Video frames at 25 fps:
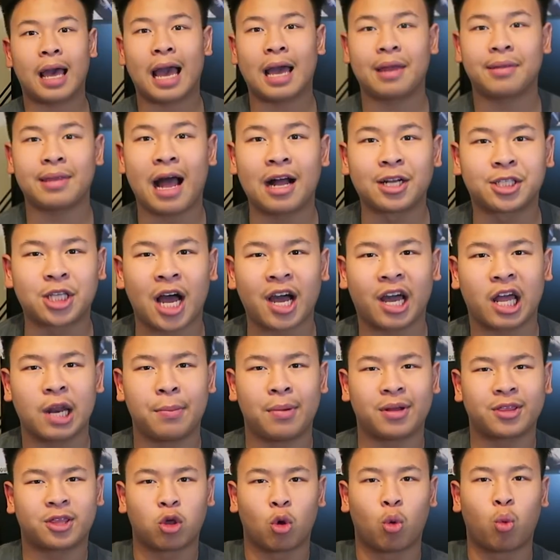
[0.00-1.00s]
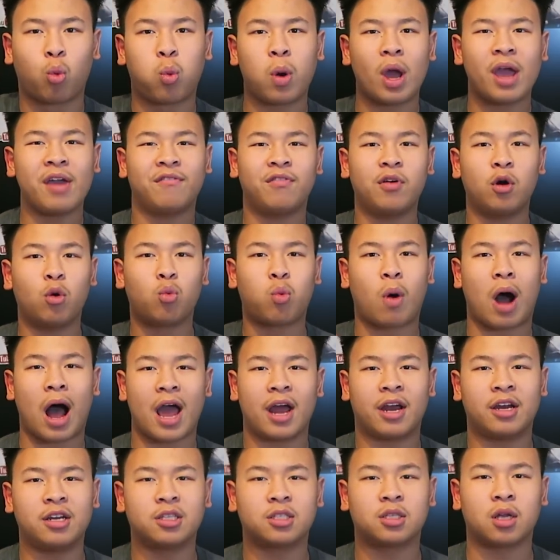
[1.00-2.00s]
And now talking about the waiver
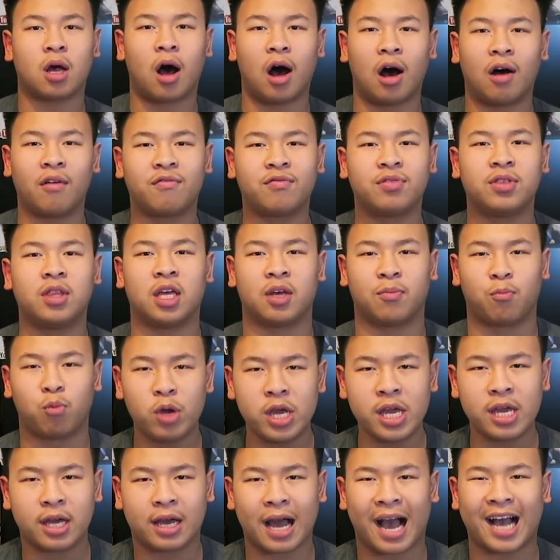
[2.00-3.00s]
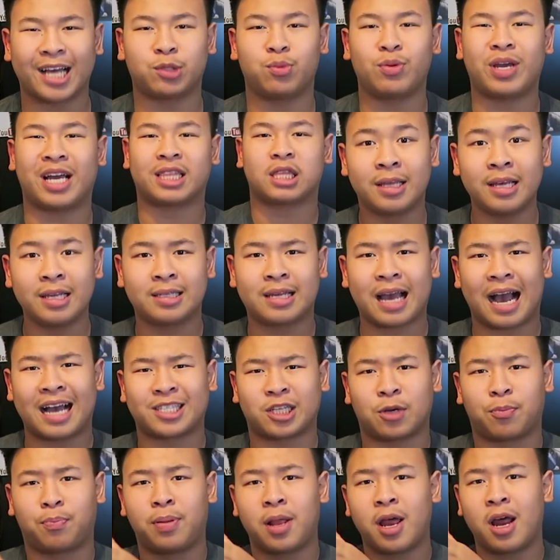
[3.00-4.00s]
wires of the week, guys, because these
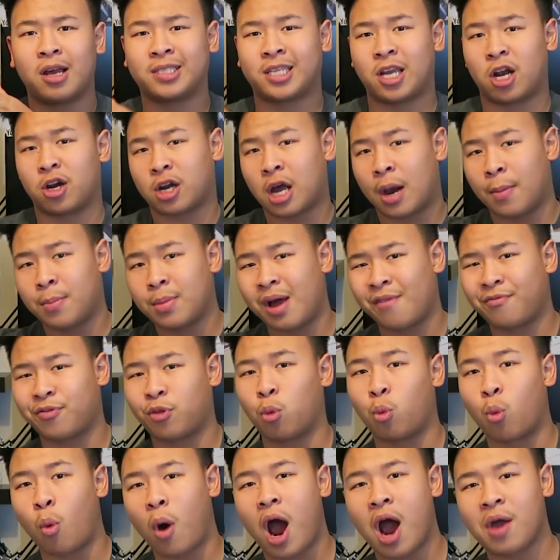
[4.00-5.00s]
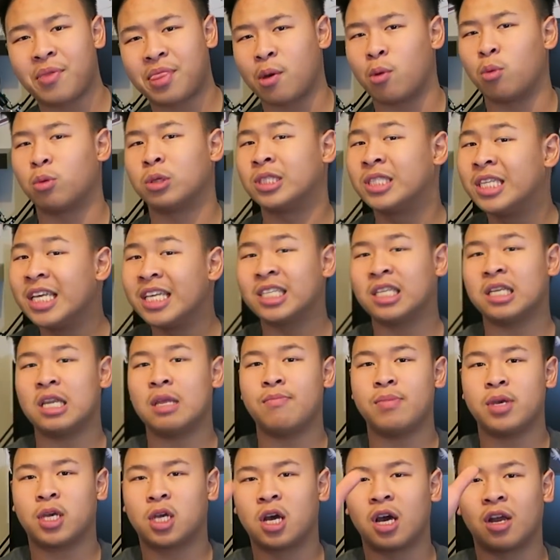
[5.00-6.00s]
guys are players that are coming off the wire that will
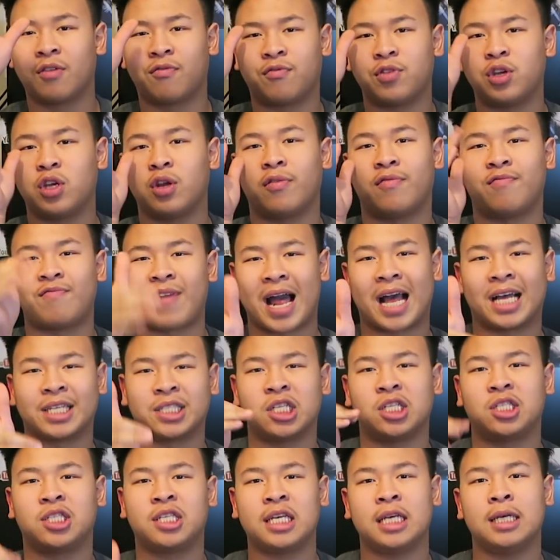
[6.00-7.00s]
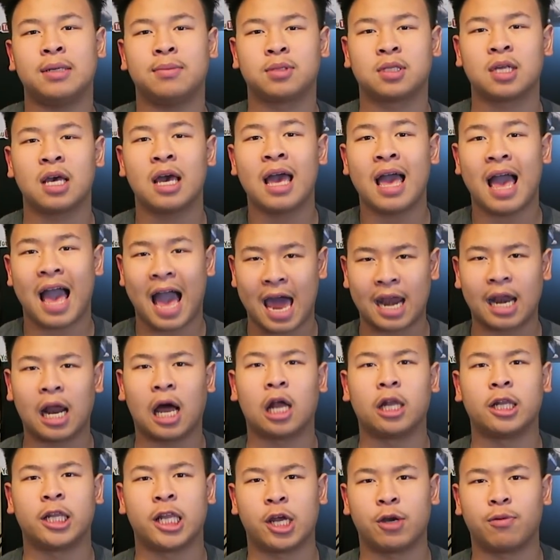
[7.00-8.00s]
decently be good for your fantasy teams at
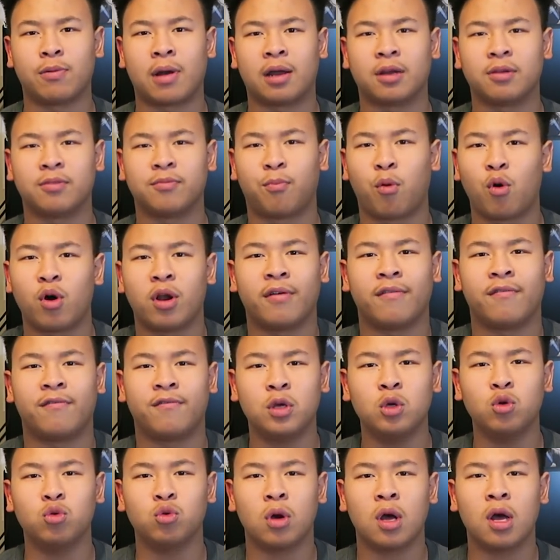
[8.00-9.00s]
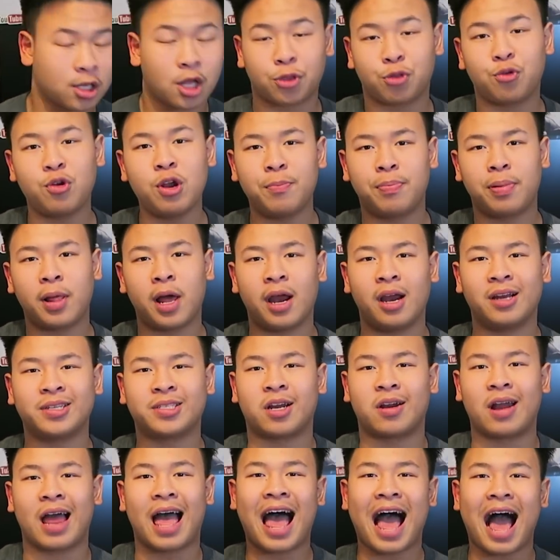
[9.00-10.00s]
a late round point of view. The three players
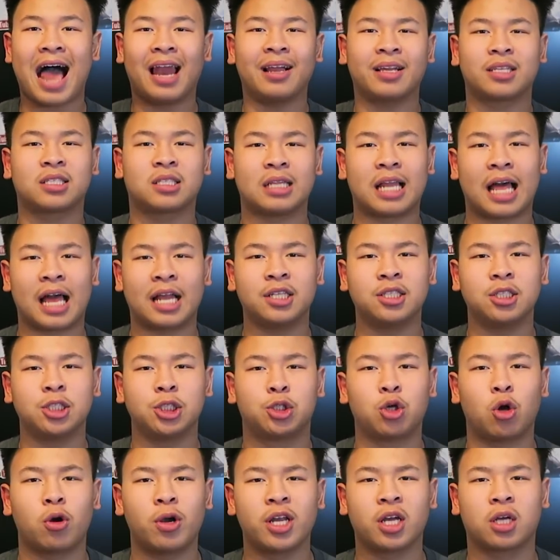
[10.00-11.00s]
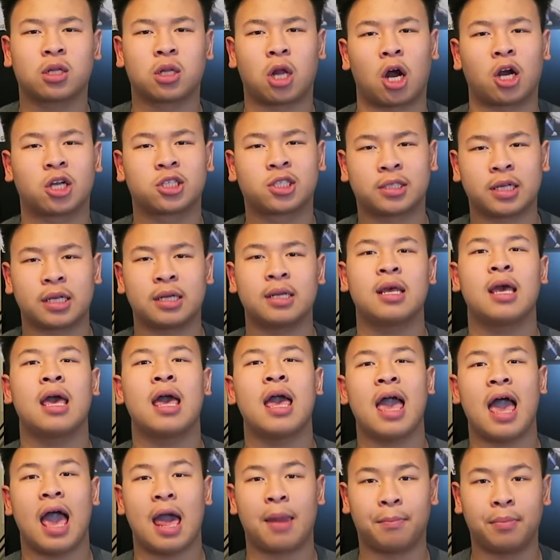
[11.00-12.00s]
are Alex Len, Jordan Clarkson,
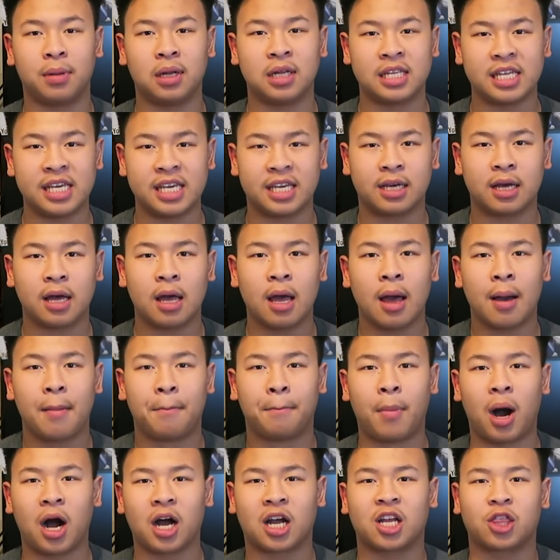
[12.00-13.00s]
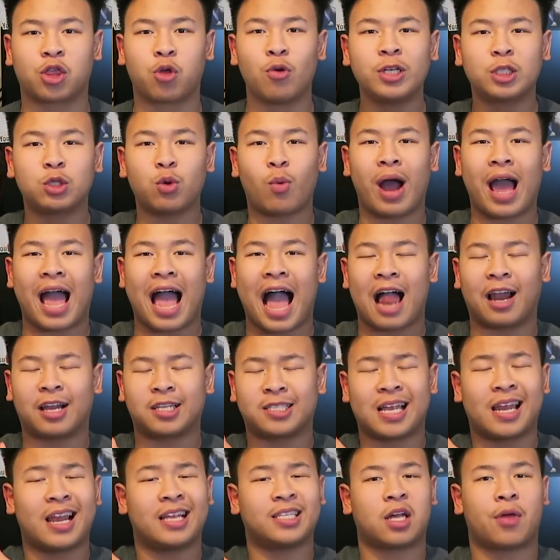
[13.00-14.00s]
and Malik Monk. The reason why
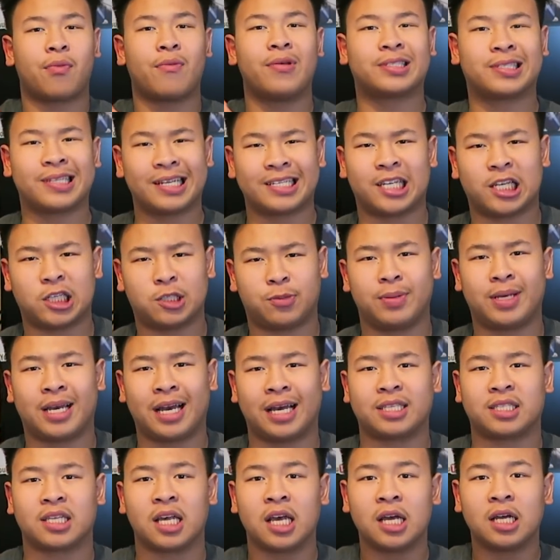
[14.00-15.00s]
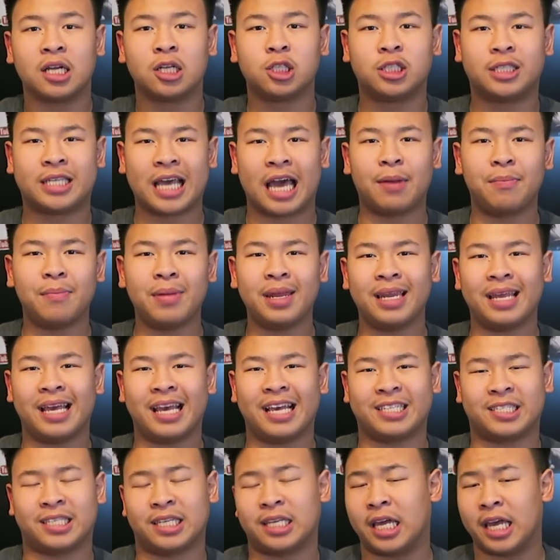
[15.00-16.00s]
Alex Len is on this list is because Deadman
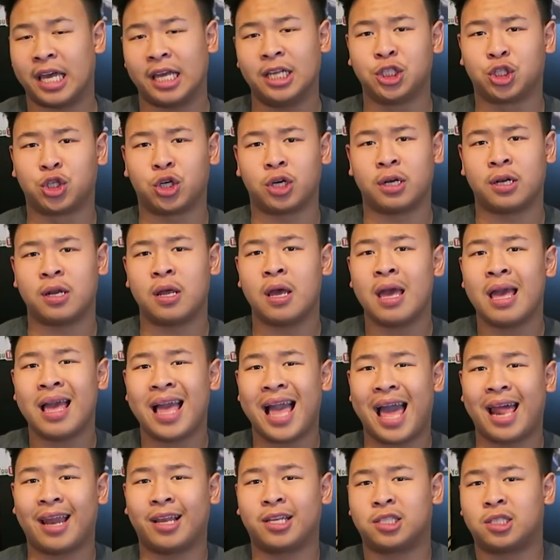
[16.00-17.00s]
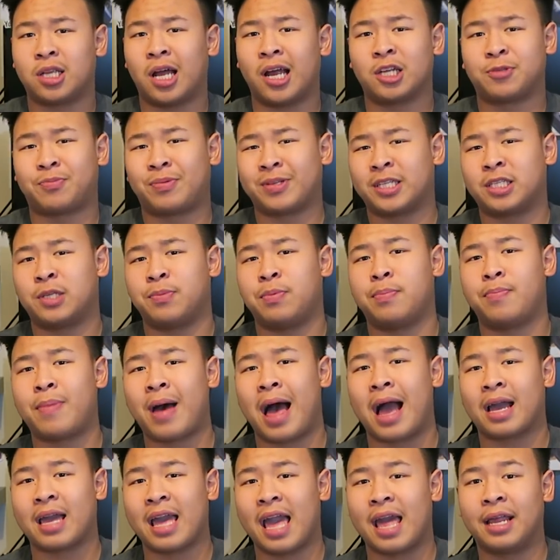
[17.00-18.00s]
is injured and is not expected to be
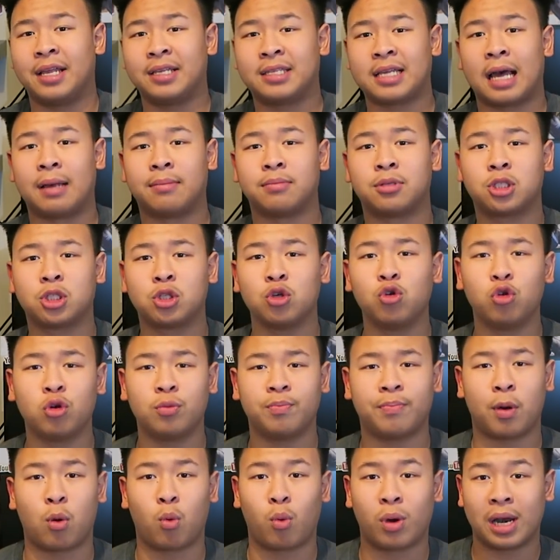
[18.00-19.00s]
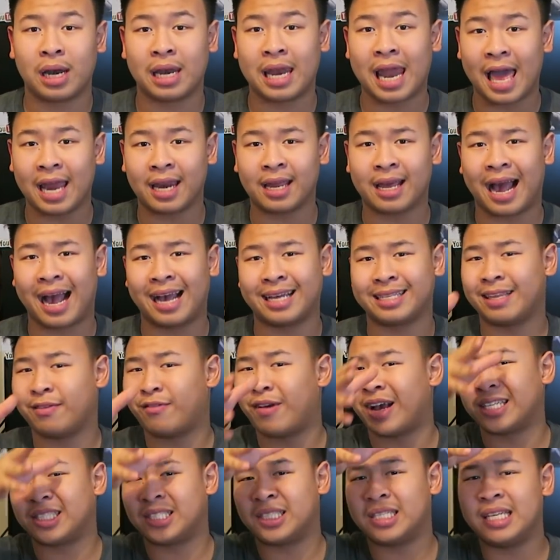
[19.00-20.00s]
back anytime soon. But when Len, guys, you
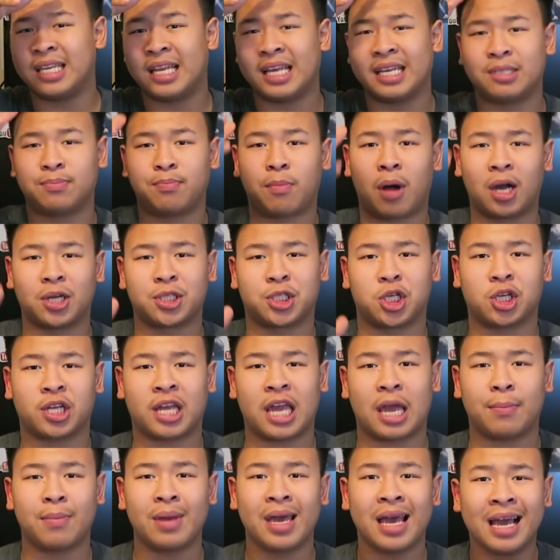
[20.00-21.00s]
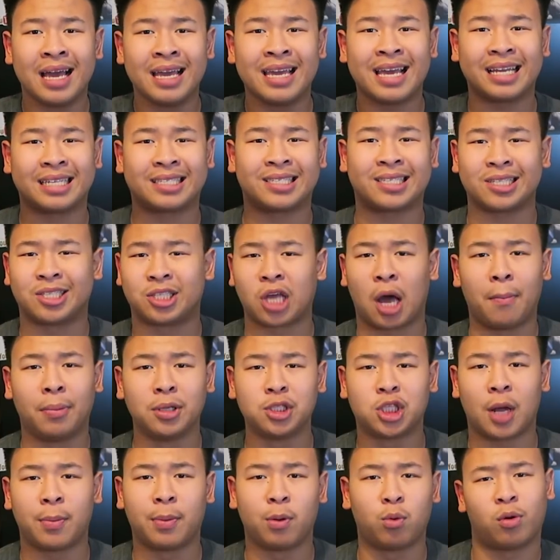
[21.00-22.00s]
guys seen his monster game, his
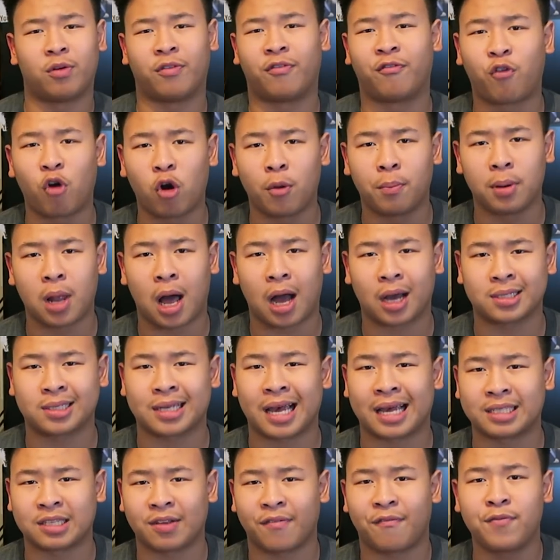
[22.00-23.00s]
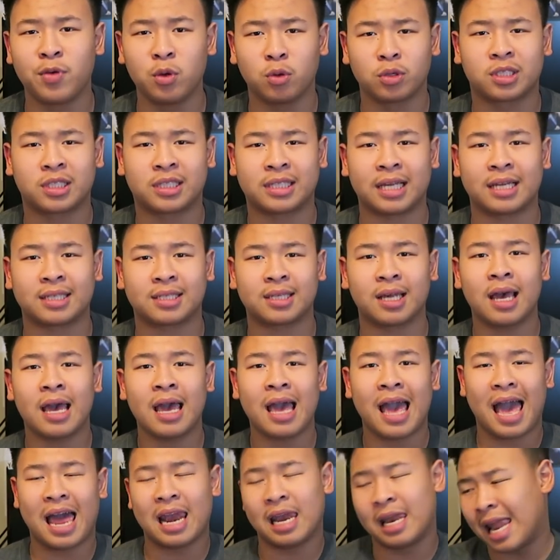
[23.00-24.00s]
double-double with four blocks, guys, a few assists,
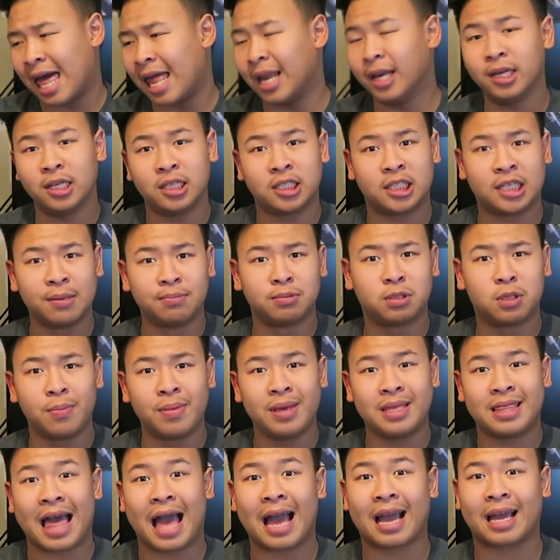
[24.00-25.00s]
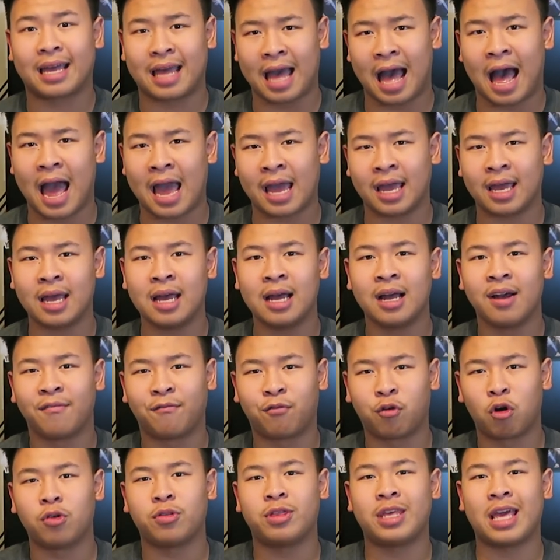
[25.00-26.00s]
and Len seems to be that guy
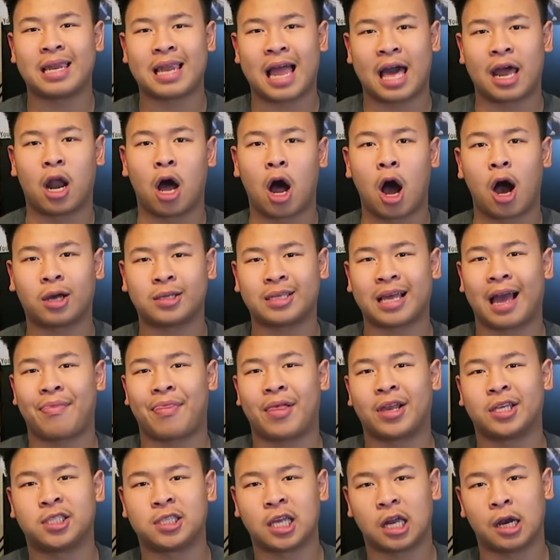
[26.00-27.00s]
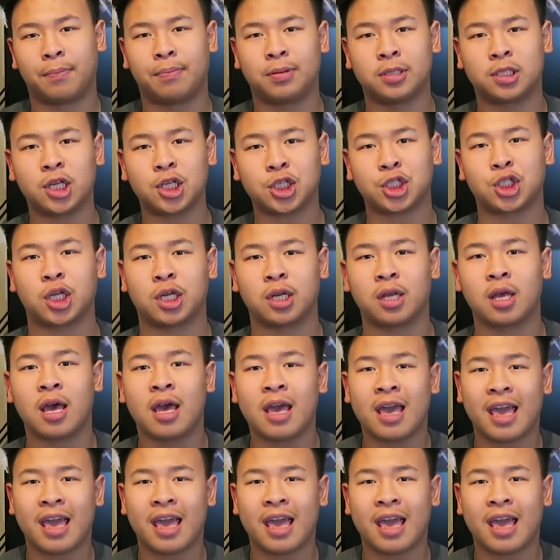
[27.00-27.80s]
for the Atlanta Hawks at that center position.